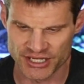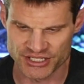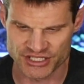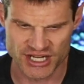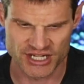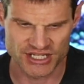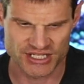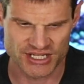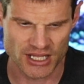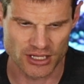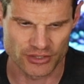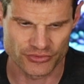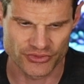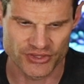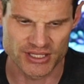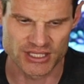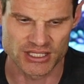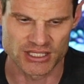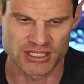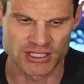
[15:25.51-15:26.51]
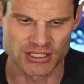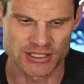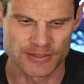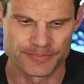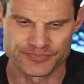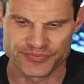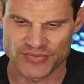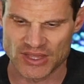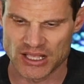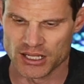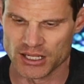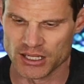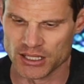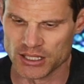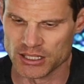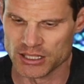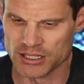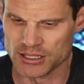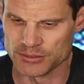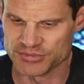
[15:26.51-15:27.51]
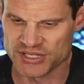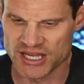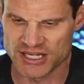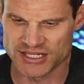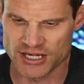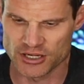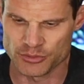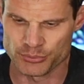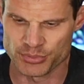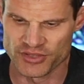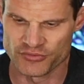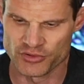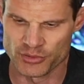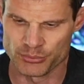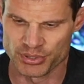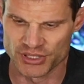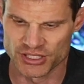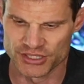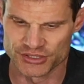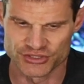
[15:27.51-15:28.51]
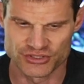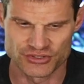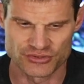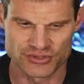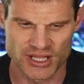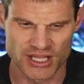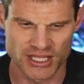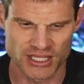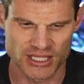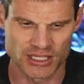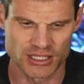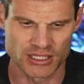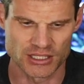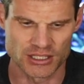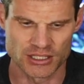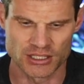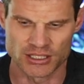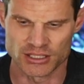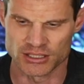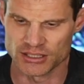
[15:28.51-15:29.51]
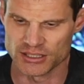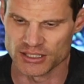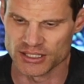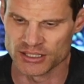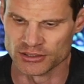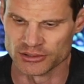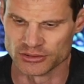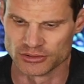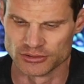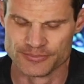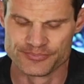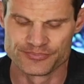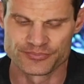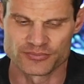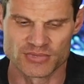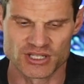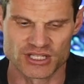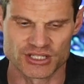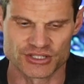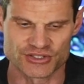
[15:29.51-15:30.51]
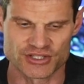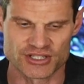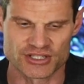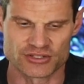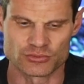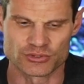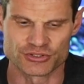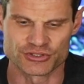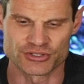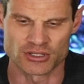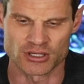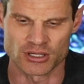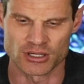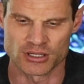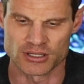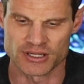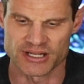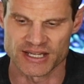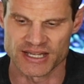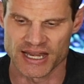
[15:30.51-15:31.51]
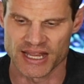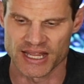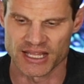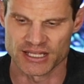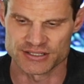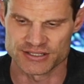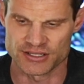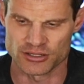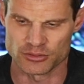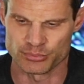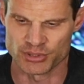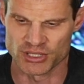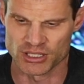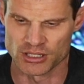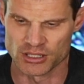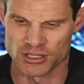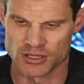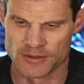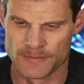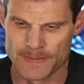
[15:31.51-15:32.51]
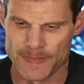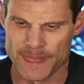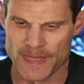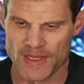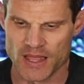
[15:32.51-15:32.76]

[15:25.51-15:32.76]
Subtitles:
I changed out the takedown and pivot pins to Yankee Hill because these ones are enhanced, they're bigger.